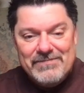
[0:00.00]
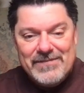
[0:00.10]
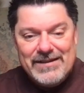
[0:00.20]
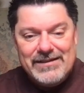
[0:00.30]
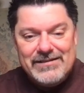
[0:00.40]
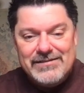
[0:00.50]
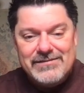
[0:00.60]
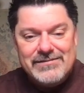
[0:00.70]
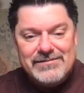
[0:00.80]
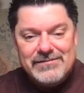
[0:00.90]
that
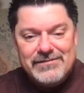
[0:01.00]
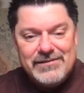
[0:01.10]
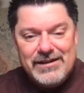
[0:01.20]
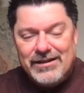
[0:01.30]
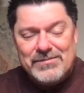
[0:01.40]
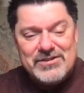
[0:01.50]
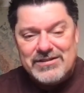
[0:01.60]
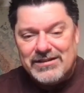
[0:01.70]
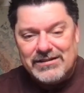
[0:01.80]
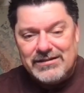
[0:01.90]
helps
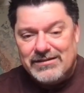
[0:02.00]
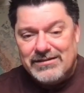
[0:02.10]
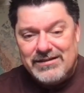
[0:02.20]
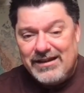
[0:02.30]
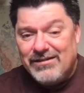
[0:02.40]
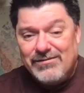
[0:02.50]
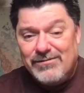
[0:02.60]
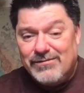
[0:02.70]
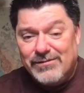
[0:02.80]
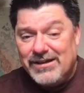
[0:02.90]
to get
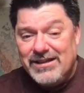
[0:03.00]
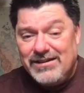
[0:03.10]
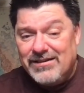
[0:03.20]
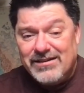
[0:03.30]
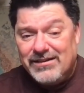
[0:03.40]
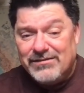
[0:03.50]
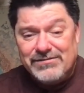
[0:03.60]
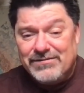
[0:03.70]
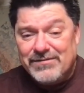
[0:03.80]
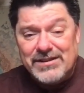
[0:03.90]
rid
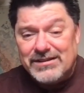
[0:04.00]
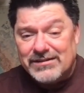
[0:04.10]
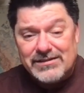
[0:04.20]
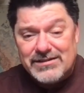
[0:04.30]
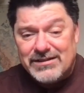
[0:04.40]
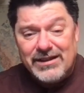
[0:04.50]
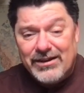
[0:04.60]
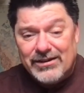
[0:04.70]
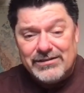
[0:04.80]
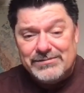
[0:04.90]
of the
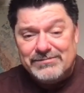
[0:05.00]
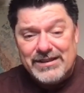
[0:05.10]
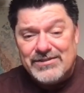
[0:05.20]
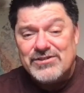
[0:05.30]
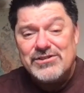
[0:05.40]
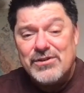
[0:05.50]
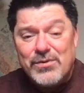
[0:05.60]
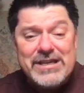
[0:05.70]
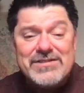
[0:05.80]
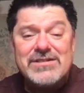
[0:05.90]
clutter. It
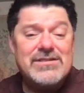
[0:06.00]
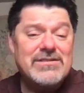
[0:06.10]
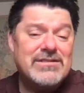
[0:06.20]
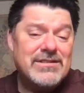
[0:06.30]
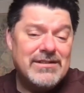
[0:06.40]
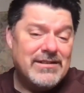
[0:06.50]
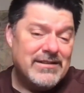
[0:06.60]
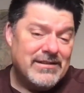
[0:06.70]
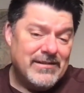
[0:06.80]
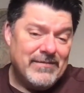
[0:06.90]
squeezes
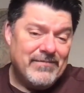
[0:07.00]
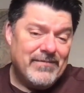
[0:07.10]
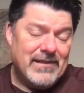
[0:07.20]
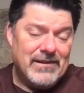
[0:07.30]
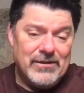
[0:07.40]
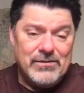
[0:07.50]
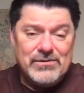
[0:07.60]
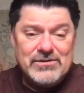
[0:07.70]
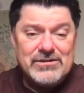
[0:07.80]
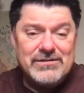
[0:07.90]

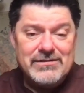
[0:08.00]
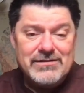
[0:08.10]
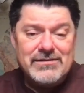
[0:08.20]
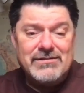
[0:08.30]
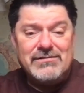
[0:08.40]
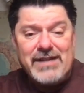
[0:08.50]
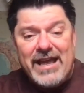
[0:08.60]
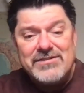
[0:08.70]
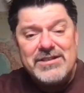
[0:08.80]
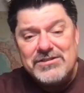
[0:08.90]
those
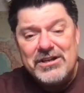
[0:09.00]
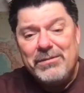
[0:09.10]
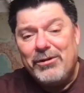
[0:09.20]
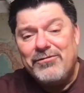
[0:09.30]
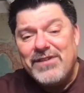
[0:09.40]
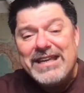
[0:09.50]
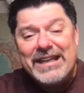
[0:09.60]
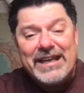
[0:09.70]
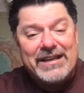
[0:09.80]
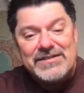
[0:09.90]
nasty, terrible
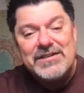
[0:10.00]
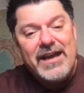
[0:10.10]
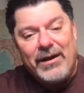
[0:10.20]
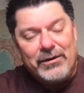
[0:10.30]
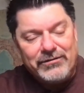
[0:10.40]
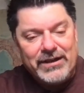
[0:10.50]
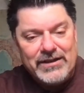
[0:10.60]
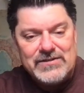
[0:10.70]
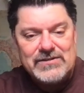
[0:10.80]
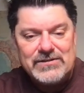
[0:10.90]
feelings out of
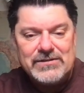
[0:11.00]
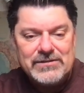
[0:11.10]
us